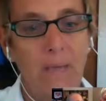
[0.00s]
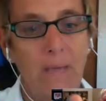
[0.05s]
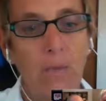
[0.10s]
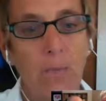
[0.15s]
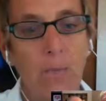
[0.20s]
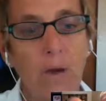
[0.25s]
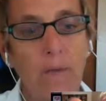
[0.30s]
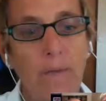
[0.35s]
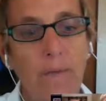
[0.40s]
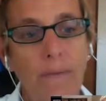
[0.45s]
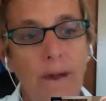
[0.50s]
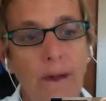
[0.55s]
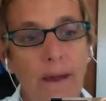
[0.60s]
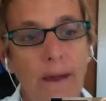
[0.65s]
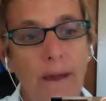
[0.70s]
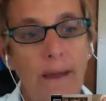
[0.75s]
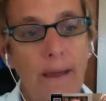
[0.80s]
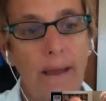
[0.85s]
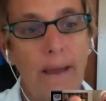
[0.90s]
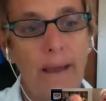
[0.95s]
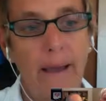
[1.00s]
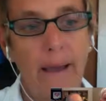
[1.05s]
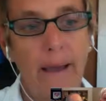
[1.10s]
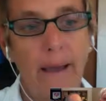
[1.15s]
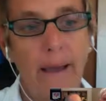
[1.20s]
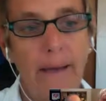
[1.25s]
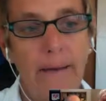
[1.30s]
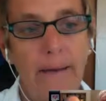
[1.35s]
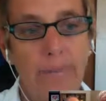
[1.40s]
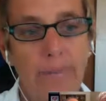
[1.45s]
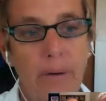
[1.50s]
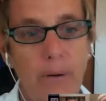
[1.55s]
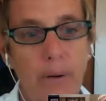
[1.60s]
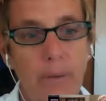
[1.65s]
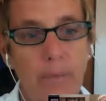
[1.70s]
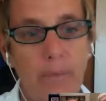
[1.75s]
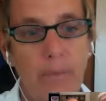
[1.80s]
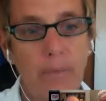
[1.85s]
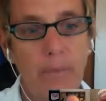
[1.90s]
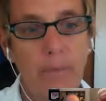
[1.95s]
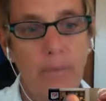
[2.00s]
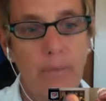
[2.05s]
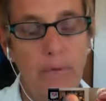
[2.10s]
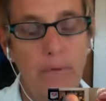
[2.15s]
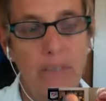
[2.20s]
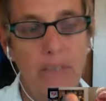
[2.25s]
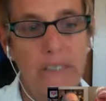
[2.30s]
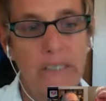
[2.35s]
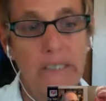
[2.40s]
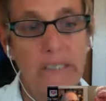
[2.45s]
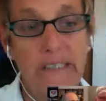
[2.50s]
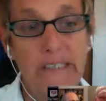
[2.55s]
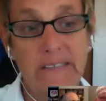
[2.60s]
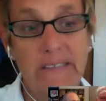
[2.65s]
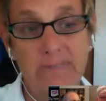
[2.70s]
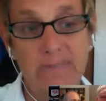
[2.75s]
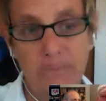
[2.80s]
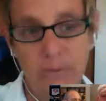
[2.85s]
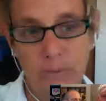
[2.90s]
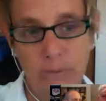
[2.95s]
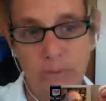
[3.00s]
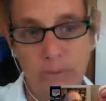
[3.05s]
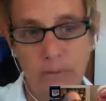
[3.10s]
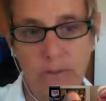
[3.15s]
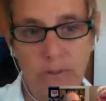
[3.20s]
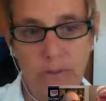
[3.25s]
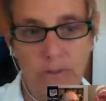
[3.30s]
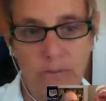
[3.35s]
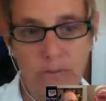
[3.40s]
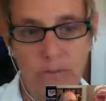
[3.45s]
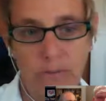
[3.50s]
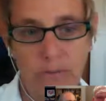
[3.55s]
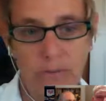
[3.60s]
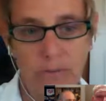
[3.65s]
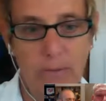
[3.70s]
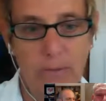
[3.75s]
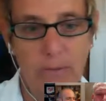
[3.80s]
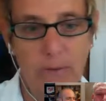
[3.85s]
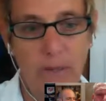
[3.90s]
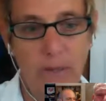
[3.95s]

one that I had probably the most influence over,